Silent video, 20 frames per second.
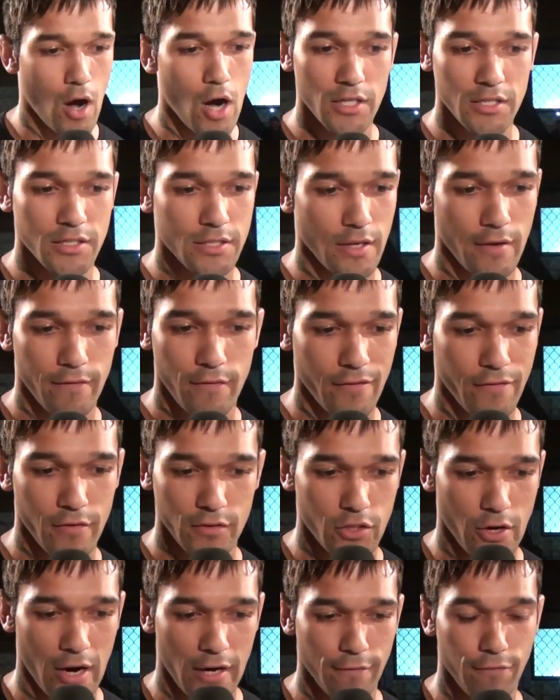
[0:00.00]
I've ever
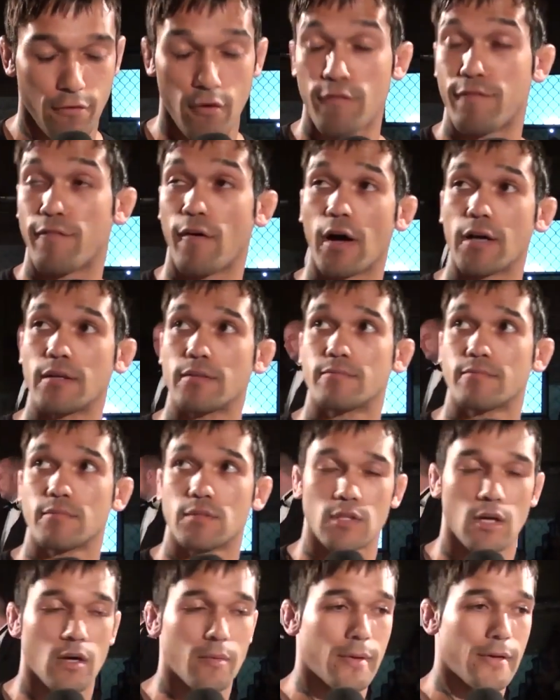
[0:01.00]
trained for a fight,
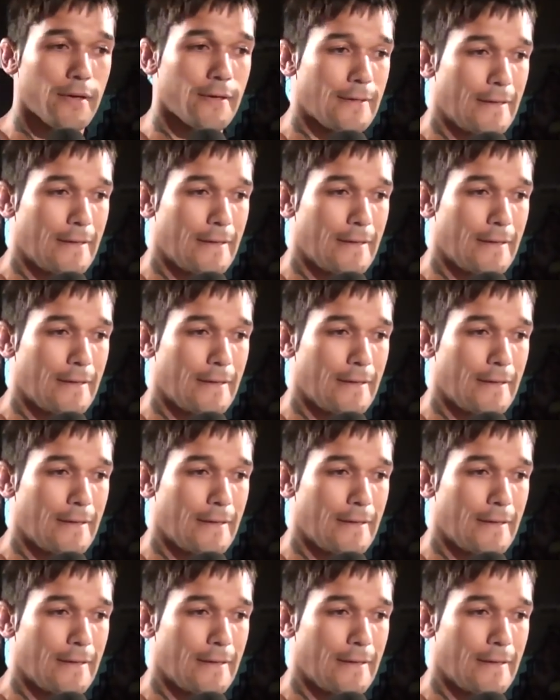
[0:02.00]
do you know